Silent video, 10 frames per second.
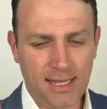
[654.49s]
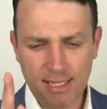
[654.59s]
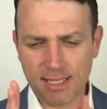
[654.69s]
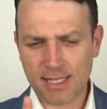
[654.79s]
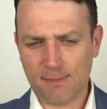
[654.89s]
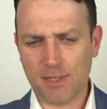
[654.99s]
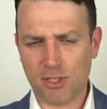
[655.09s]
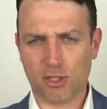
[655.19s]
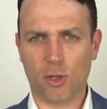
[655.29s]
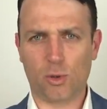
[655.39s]
And this is
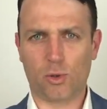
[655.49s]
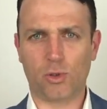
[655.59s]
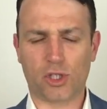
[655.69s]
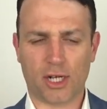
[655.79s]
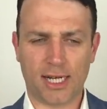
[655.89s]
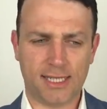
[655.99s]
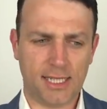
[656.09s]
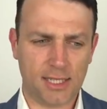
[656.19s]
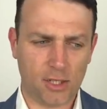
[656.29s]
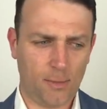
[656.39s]
something so crucial. I
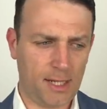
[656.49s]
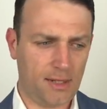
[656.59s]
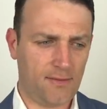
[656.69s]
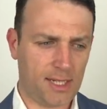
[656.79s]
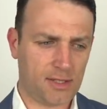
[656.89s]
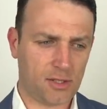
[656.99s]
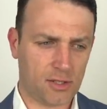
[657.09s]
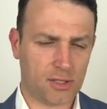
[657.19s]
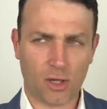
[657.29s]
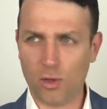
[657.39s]
see so many
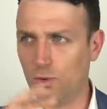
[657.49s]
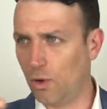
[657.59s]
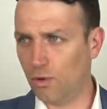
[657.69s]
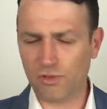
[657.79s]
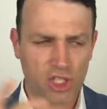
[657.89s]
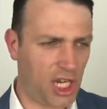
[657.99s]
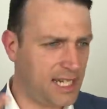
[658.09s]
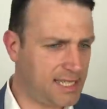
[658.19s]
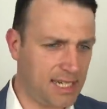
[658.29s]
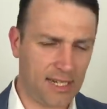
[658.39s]
investors oh
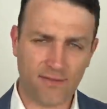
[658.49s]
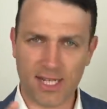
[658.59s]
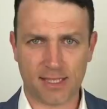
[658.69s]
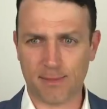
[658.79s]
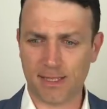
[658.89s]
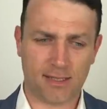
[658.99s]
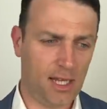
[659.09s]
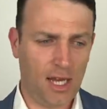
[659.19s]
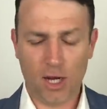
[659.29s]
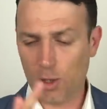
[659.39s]
chasing investments
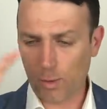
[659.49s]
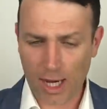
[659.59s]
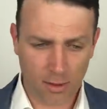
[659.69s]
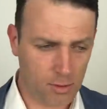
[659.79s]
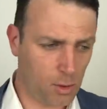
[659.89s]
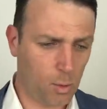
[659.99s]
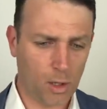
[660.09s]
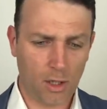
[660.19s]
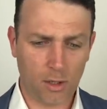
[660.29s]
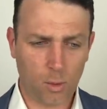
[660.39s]
around the
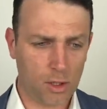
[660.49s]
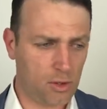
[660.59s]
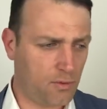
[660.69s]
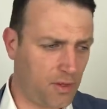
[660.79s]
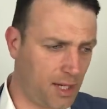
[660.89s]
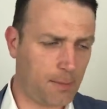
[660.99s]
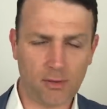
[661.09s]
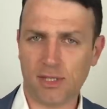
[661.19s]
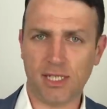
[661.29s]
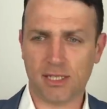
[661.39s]
world. What do you think
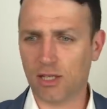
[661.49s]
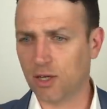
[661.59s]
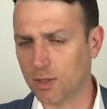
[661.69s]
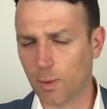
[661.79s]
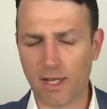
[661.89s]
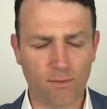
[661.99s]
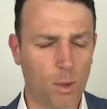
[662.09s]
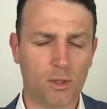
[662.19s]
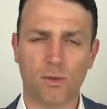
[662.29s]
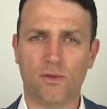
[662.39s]
about this stock, When?
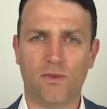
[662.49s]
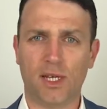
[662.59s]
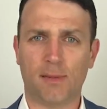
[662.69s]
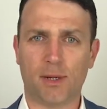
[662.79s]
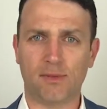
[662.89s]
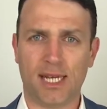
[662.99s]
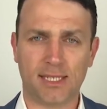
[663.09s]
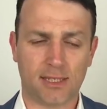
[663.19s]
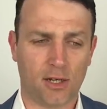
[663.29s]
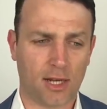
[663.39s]
What do you think about
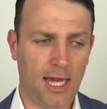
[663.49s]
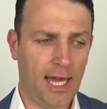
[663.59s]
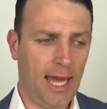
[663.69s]
that stock?